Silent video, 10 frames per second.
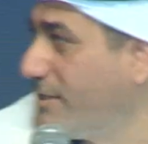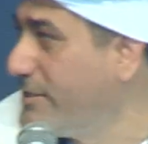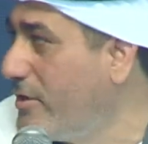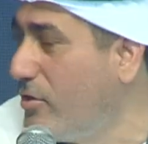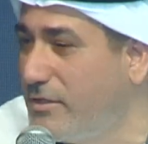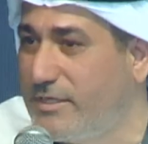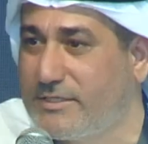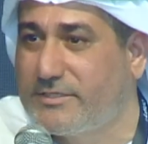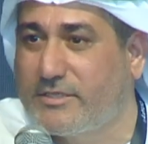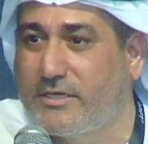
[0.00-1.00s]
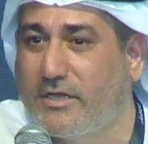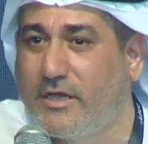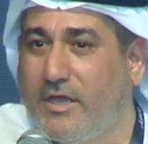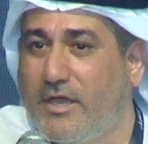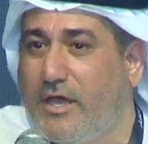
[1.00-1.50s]
stakeholders
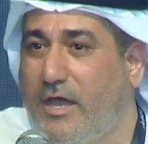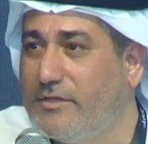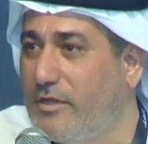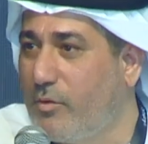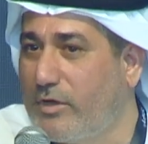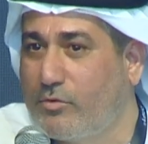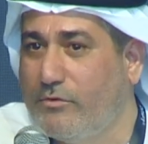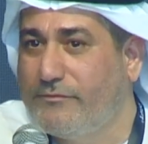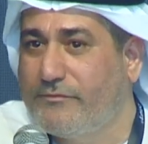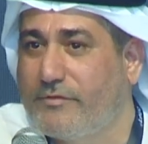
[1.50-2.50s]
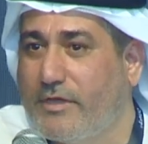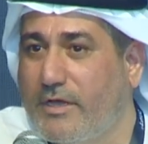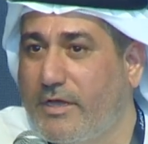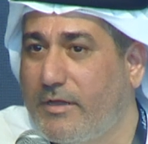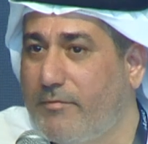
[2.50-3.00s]
under one roof.
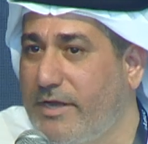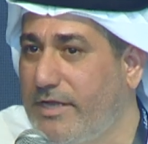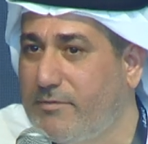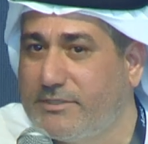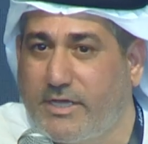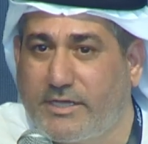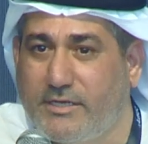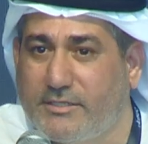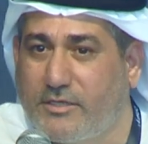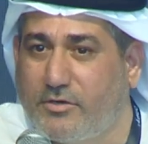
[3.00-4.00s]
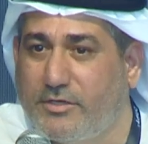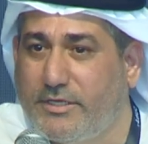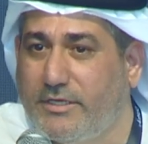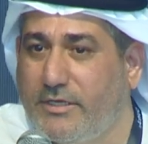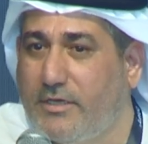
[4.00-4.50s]
My name is Aqeel
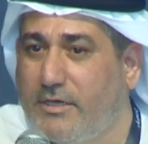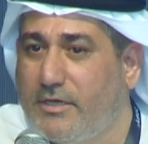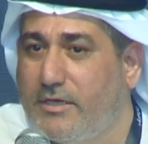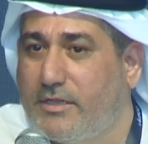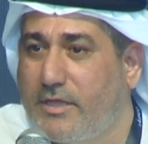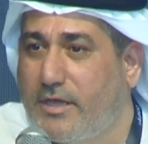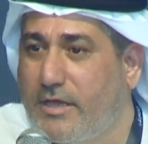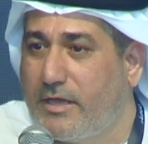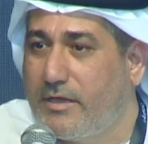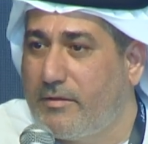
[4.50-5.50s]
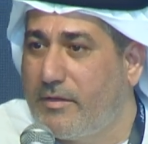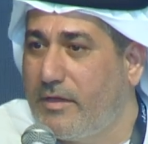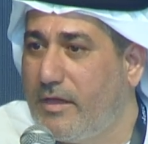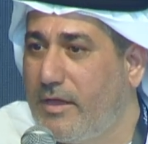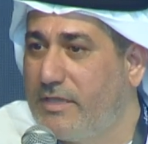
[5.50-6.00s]
Zarouni, the
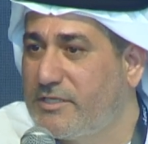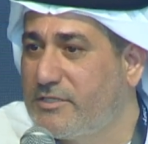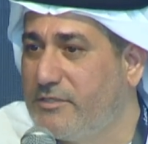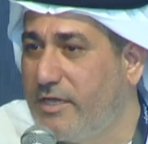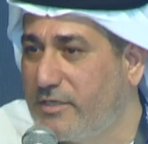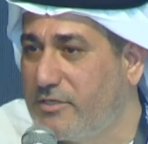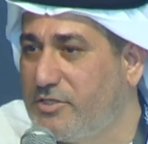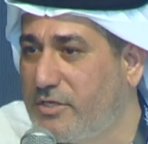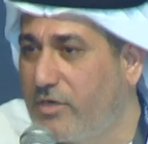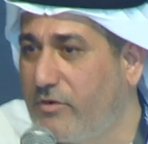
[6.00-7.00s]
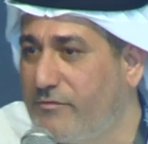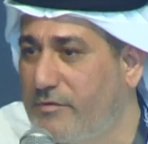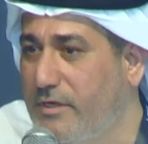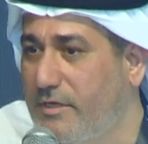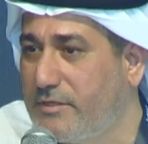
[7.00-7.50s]
Assistant Director General
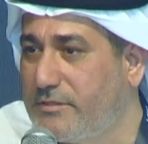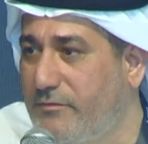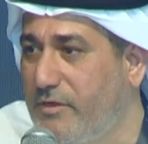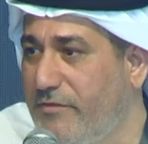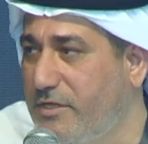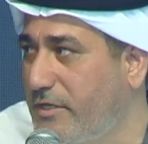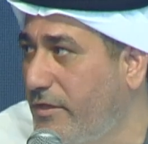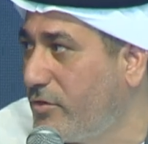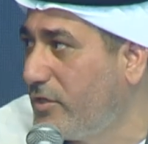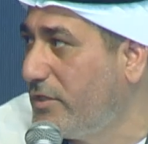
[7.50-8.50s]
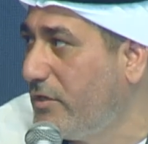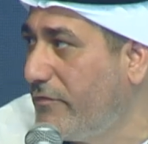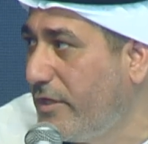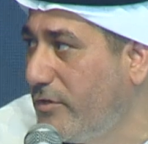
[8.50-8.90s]
of Civil Aviation Authority of the